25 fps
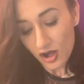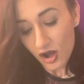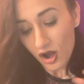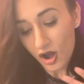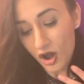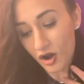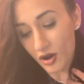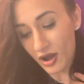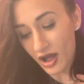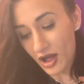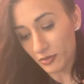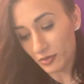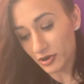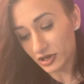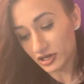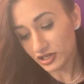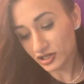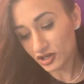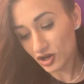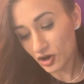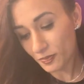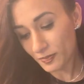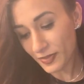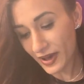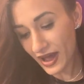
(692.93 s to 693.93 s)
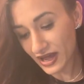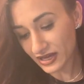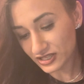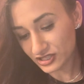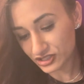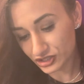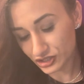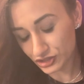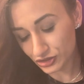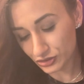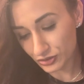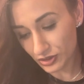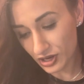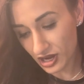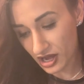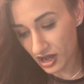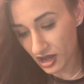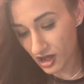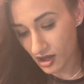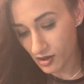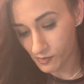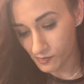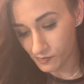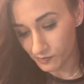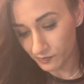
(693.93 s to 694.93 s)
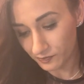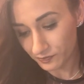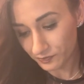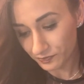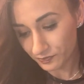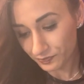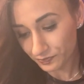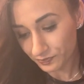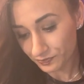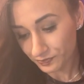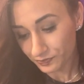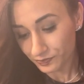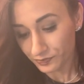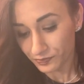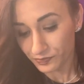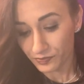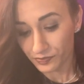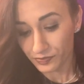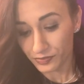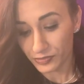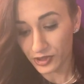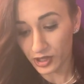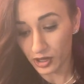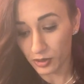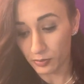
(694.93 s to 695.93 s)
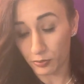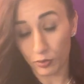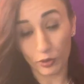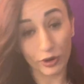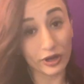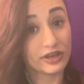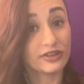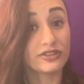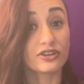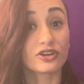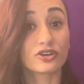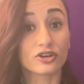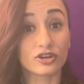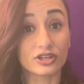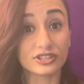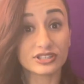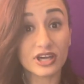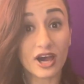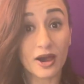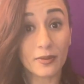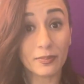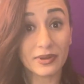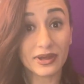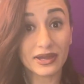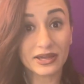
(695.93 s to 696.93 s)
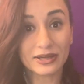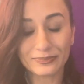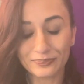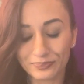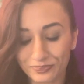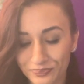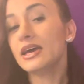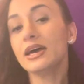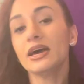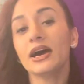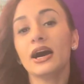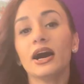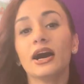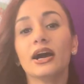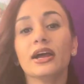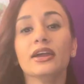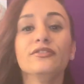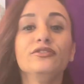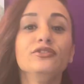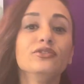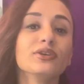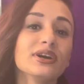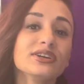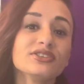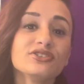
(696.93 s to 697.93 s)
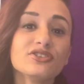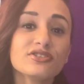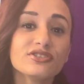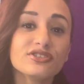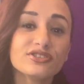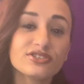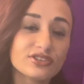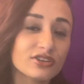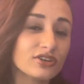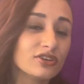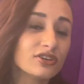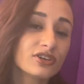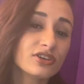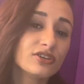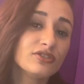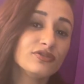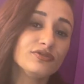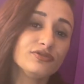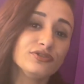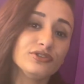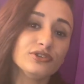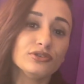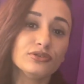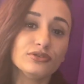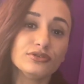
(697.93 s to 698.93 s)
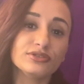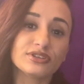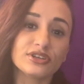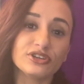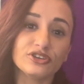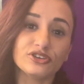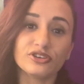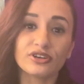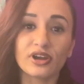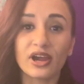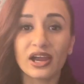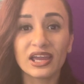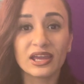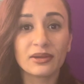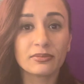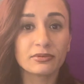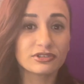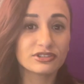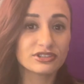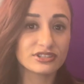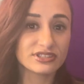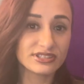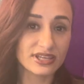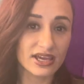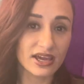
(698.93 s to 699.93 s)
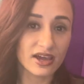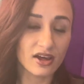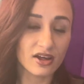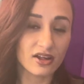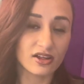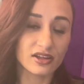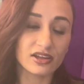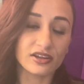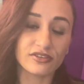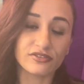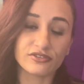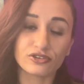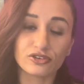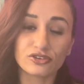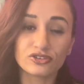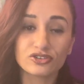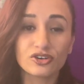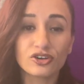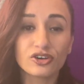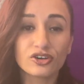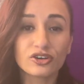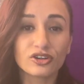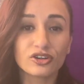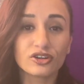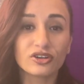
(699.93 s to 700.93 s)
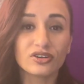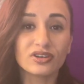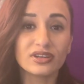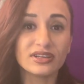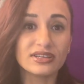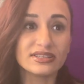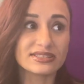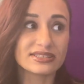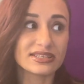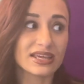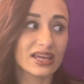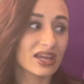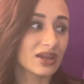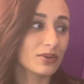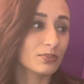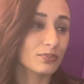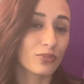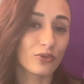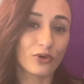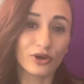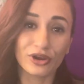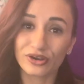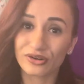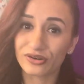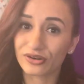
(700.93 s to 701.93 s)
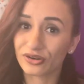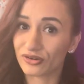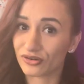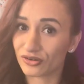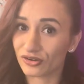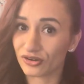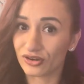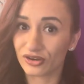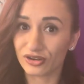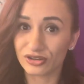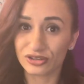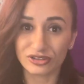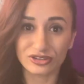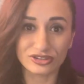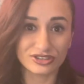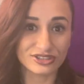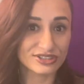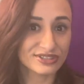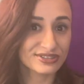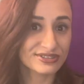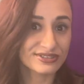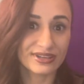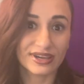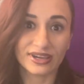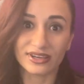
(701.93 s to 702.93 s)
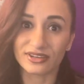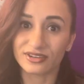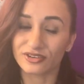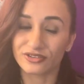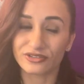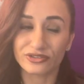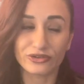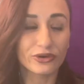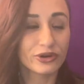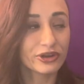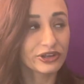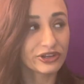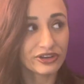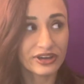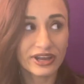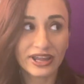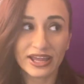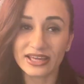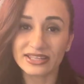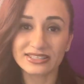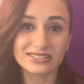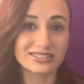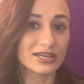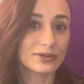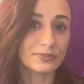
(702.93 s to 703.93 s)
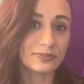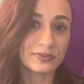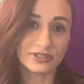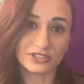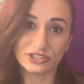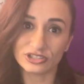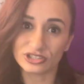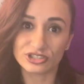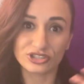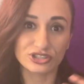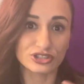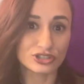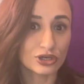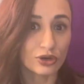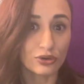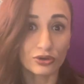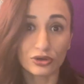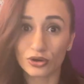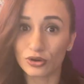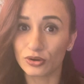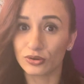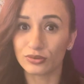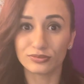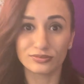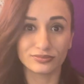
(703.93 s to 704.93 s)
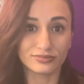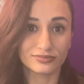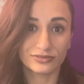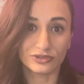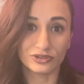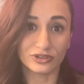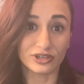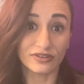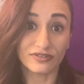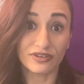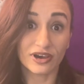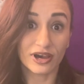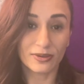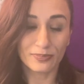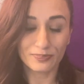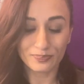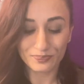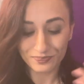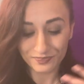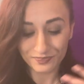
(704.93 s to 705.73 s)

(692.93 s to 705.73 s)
Oh, I want to go back to the boy and the girl topic. If you guys are still confused and you're not able to tell if your turtle is a boy or a girl, you're just you're throwing your hands up and you just don't know, you give up.